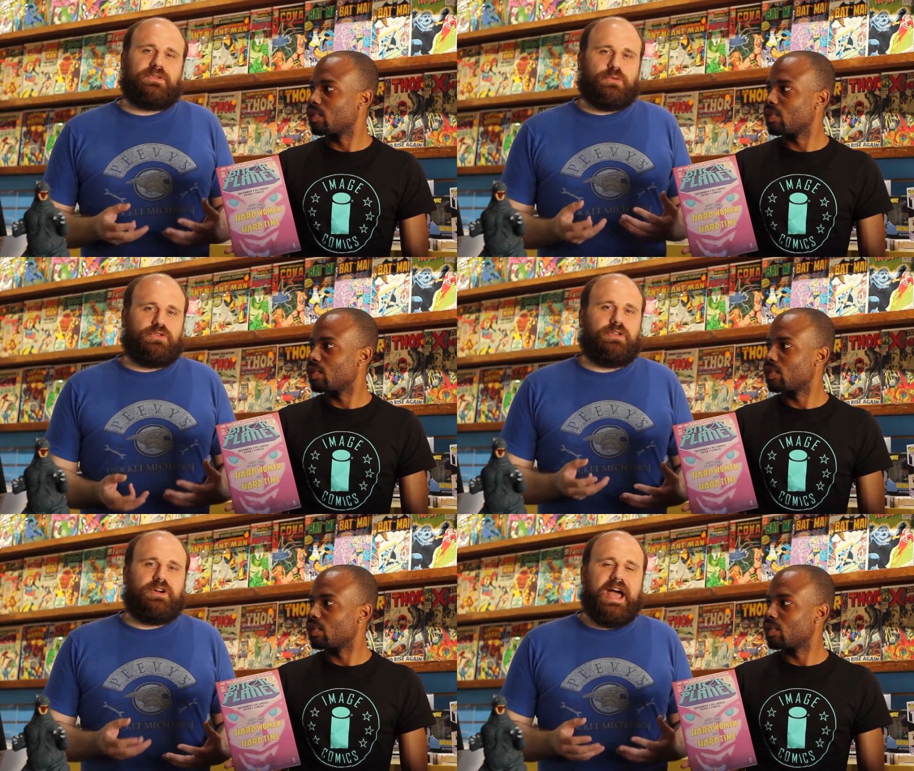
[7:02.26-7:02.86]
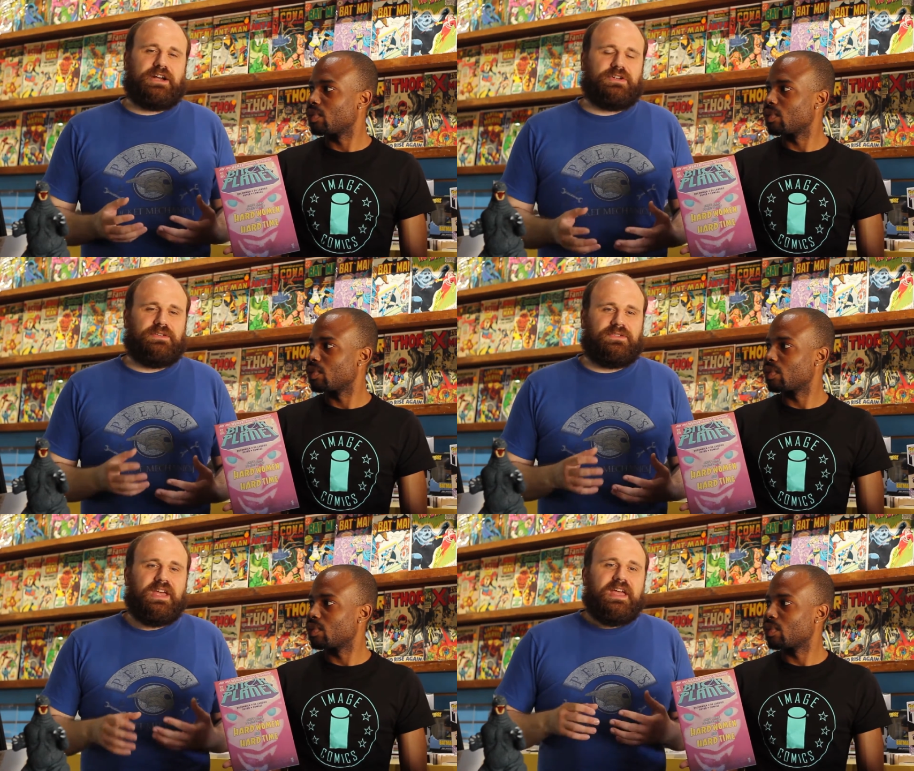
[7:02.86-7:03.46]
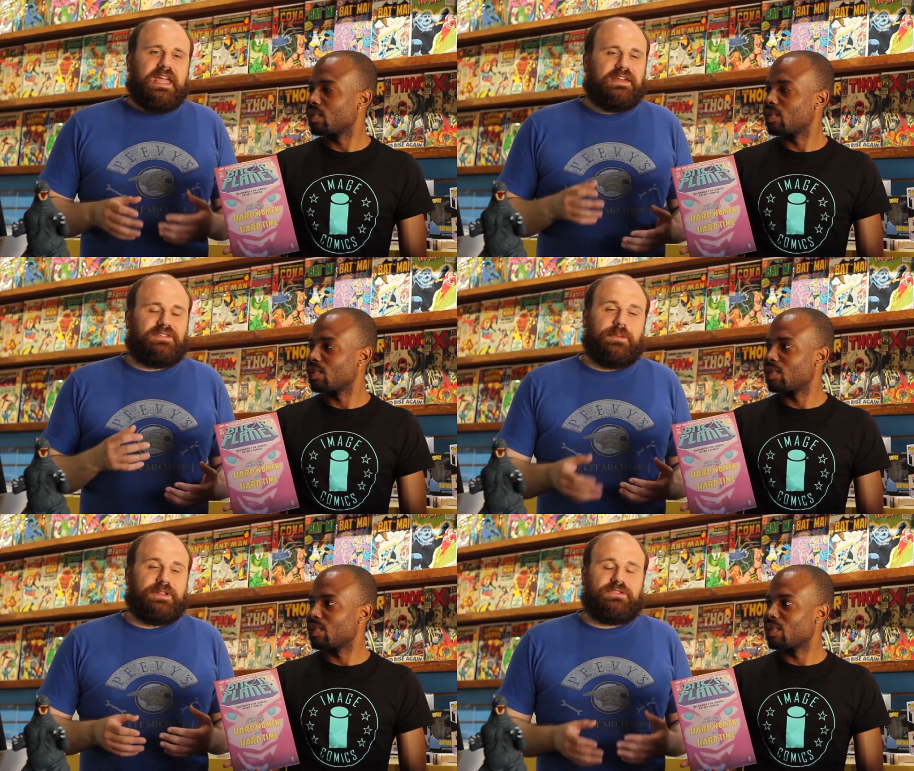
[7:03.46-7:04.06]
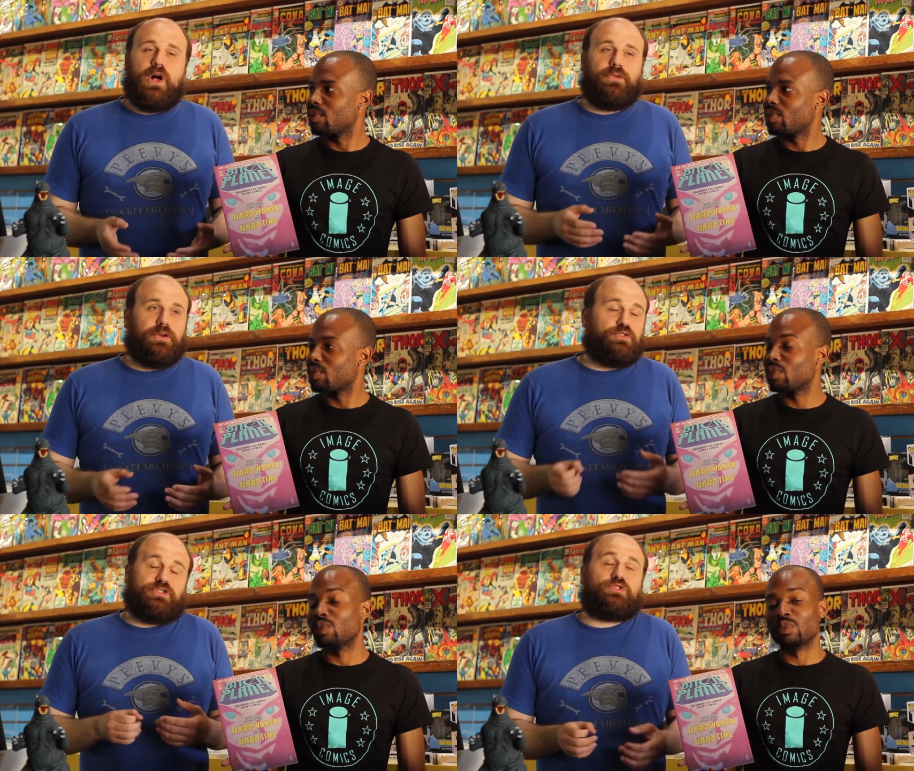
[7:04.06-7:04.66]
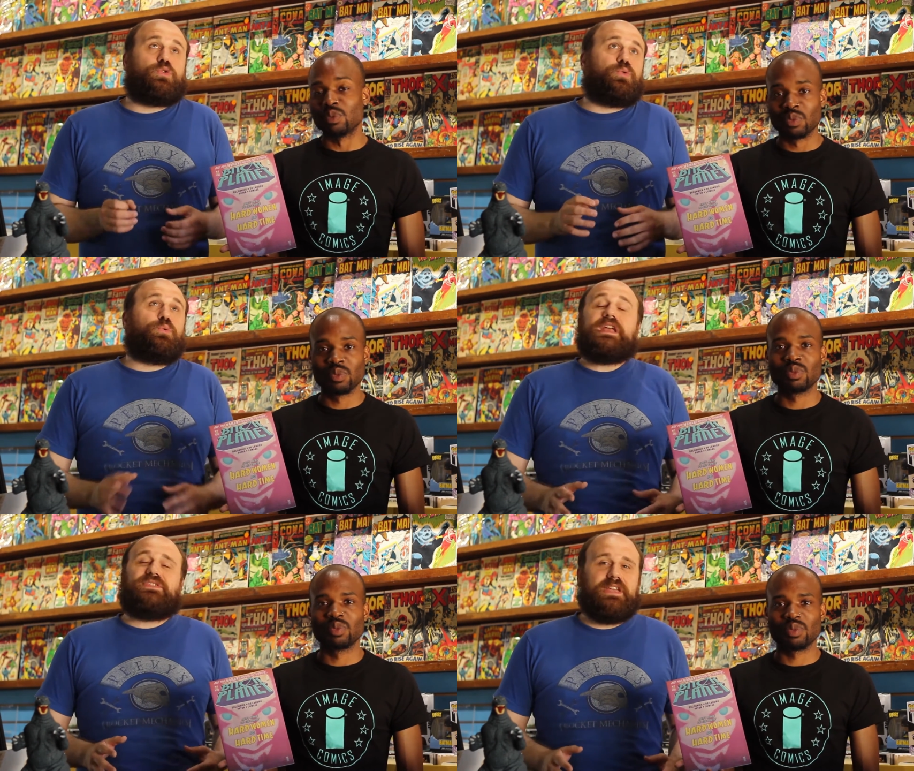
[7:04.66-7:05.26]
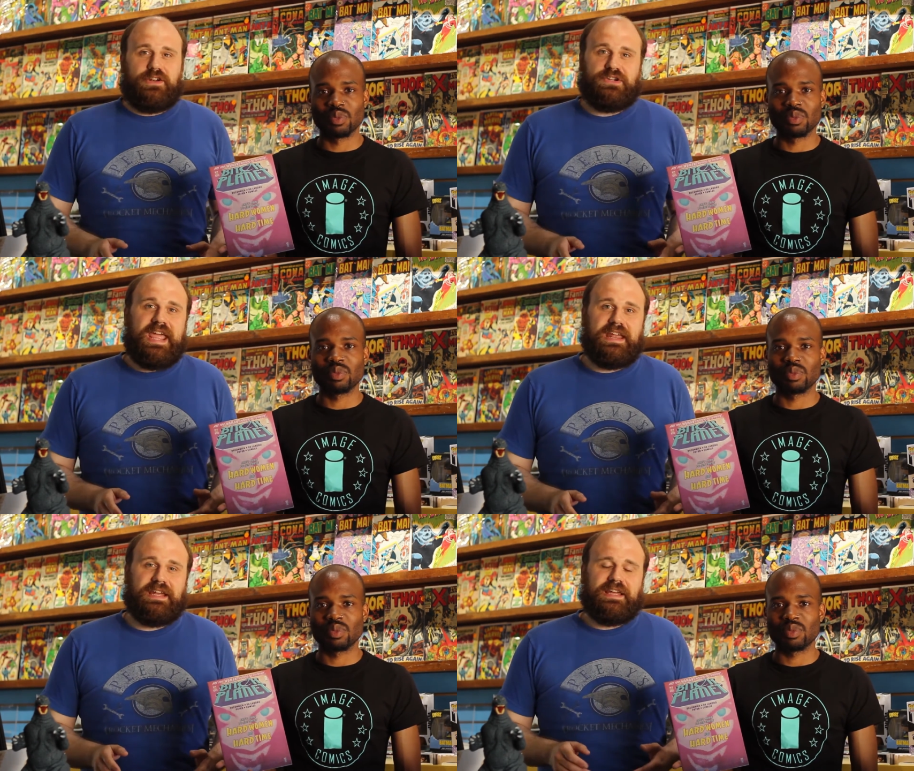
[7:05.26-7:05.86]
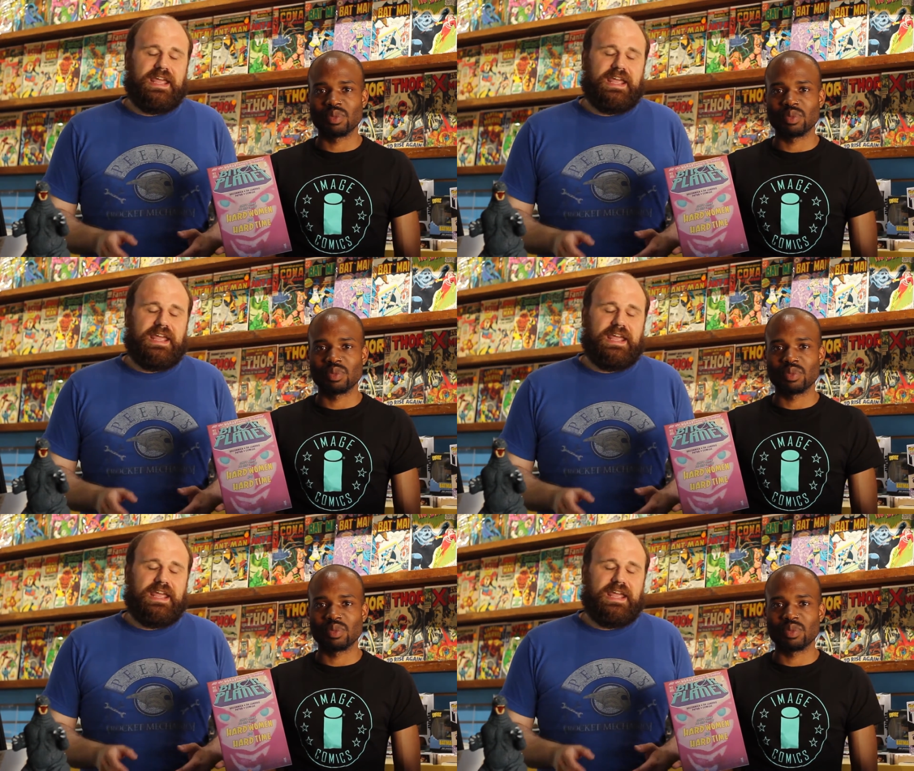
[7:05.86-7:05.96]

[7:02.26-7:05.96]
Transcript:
Speaker 1: social interactions into something that's also just crazy entertaining.